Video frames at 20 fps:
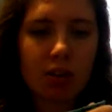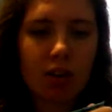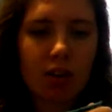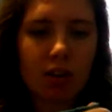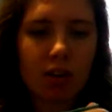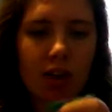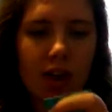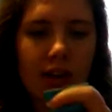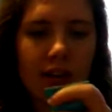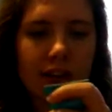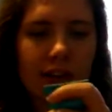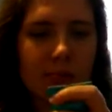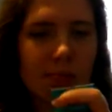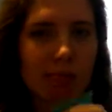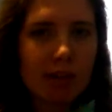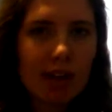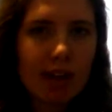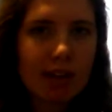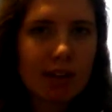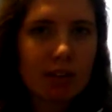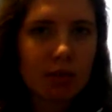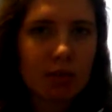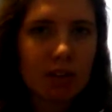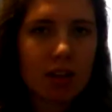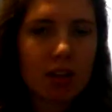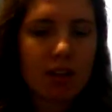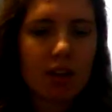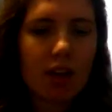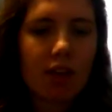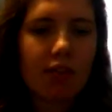on, I didn't blend it
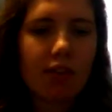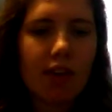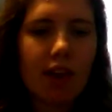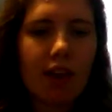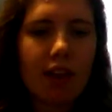well enough,